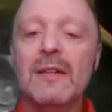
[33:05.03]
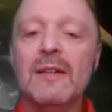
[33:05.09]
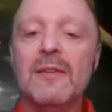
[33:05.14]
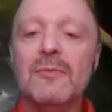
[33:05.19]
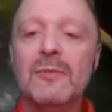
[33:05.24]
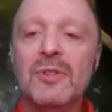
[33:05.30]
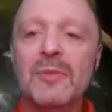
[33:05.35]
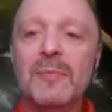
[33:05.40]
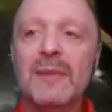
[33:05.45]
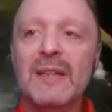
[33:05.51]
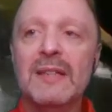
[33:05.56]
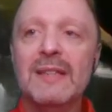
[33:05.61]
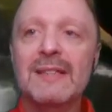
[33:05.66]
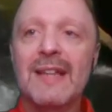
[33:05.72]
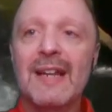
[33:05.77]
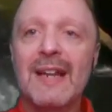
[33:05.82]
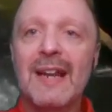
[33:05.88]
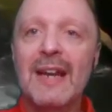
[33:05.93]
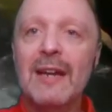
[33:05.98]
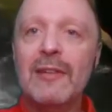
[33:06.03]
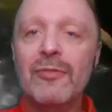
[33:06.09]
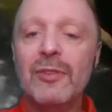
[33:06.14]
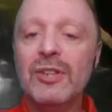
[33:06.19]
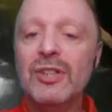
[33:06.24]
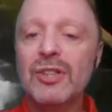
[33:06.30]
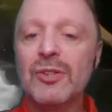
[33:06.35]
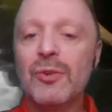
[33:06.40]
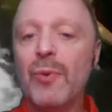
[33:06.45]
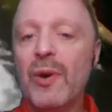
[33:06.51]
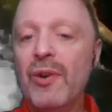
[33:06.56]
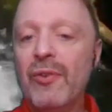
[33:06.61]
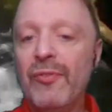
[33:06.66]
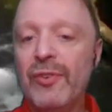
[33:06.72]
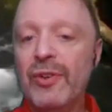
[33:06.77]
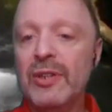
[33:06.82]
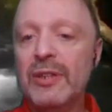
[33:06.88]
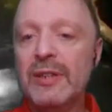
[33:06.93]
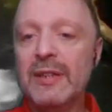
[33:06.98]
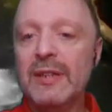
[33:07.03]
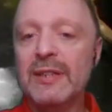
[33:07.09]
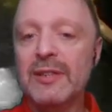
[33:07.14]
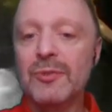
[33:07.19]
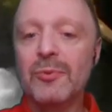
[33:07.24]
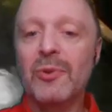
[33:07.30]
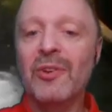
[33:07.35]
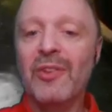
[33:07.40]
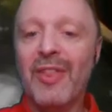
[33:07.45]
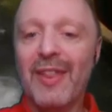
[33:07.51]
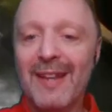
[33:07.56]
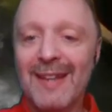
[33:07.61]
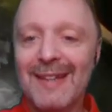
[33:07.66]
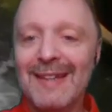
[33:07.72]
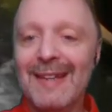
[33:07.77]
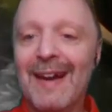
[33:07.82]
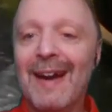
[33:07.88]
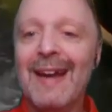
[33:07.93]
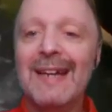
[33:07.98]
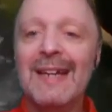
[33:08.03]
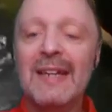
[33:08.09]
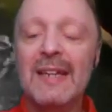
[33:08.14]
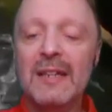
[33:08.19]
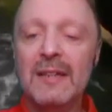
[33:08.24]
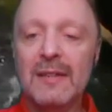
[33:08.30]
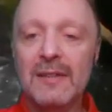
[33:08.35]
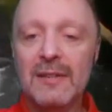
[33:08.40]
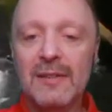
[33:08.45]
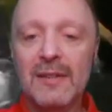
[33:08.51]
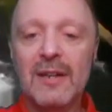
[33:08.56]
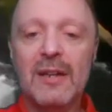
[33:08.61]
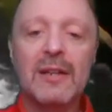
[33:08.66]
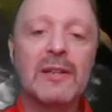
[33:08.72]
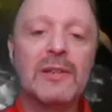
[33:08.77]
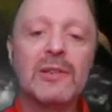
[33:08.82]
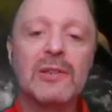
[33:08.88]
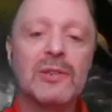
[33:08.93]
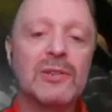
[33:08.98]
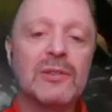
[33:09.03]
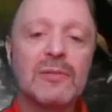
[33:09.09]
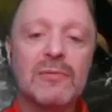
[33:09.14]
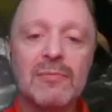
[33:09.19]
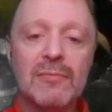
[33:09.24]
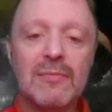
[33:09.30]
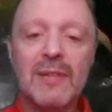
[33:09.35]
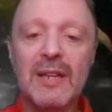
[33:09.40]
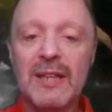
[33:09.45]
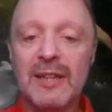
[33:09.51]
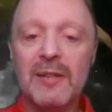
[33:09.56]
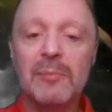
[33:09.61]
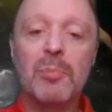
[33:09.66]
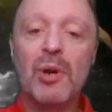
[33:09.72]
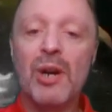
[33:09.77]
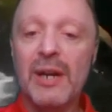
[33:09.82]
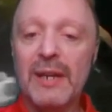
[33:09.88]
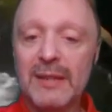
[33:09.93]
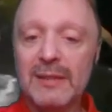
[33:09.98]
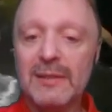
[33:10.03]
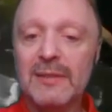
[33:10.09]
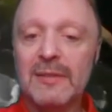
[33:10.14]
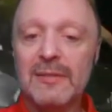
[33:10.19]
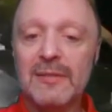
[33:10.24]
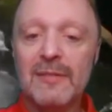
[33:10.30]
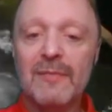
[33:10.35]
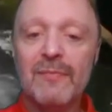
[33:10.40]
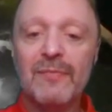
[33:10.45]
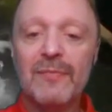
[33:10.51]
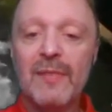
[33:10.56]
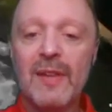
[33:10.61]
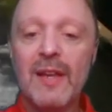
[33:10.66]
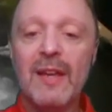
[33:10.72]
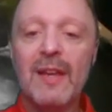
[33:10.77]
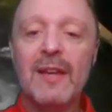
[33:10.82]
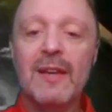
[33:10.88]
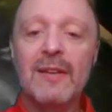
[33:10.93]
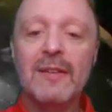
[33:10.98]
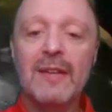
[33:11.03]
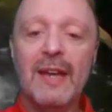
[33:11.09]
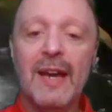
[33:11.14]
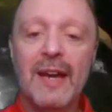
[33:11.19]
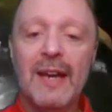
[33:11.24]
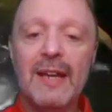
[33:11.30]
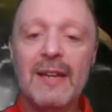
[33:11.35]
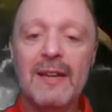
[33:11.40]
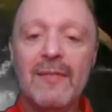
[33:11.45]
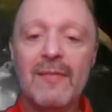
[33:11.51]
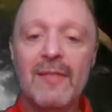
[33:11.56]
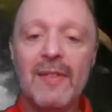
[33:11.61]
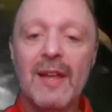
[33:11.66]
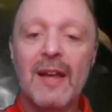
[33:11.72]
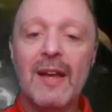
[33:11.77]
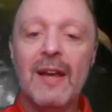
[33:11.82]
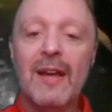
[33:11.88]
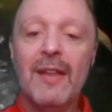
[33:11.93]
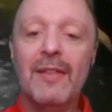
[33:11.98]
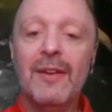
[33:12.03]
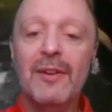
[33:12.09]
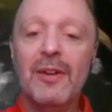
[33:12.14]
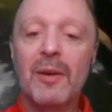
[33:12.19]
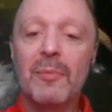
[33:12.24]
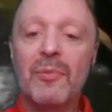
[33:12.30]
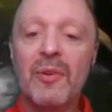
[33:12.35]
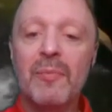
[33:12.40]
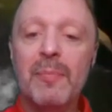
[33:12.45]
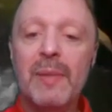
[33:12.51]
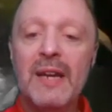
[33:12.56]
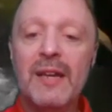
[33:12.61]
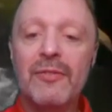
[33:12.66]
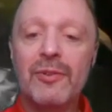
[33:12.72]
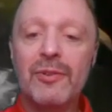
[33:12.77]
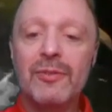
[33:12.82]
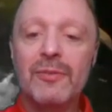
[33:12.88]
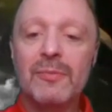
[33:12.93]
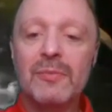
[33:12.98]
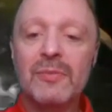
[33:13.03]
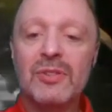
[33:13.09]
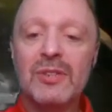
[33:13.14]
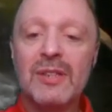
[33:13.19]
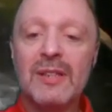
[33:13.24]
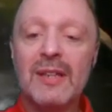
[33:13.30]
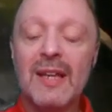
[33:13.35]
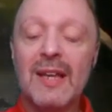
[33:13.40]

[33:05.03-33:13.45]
which means that every square foot is worth $90 in the price. Okay, the number of bedrooms